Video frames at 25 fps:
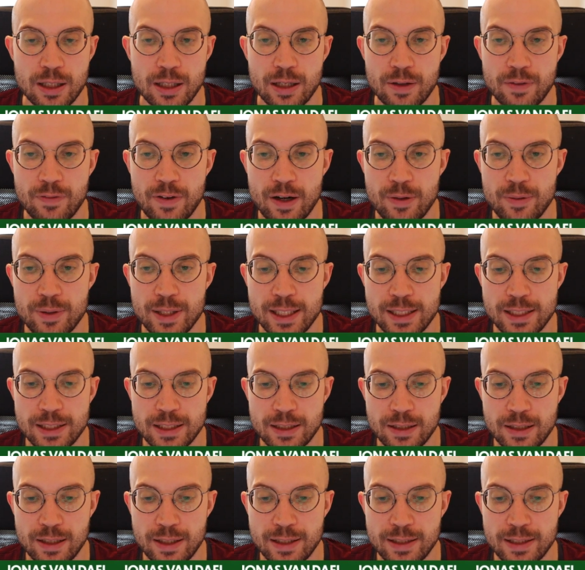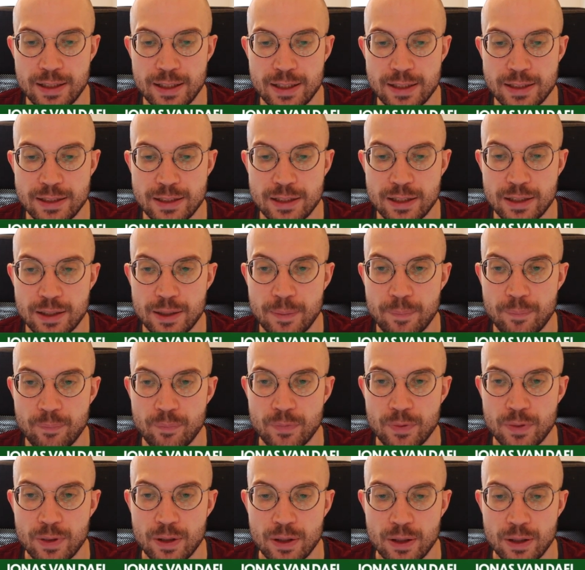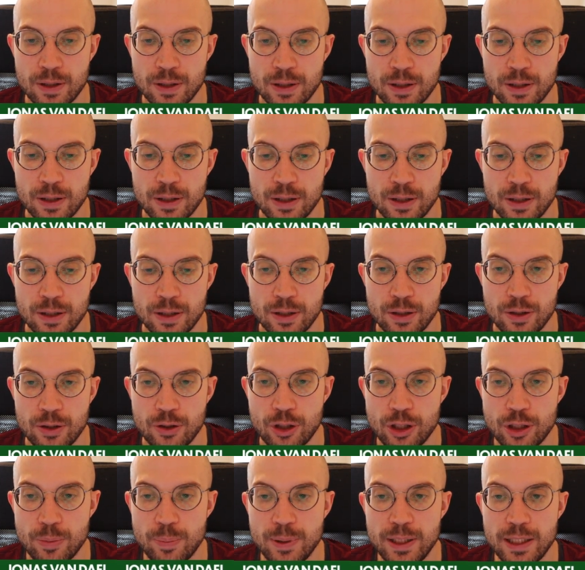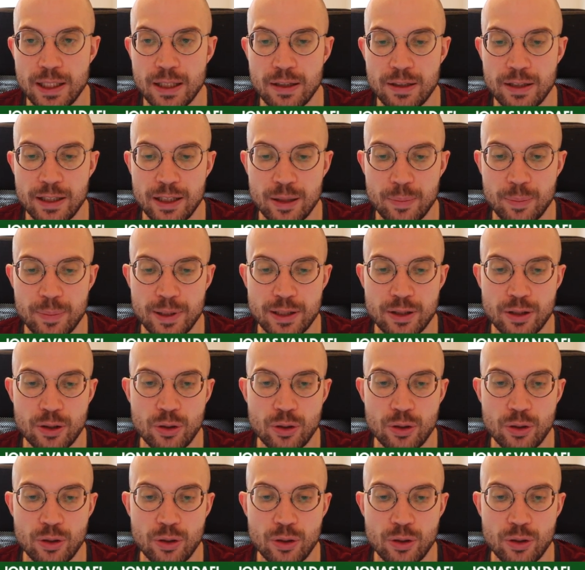a variation like this could be a little bit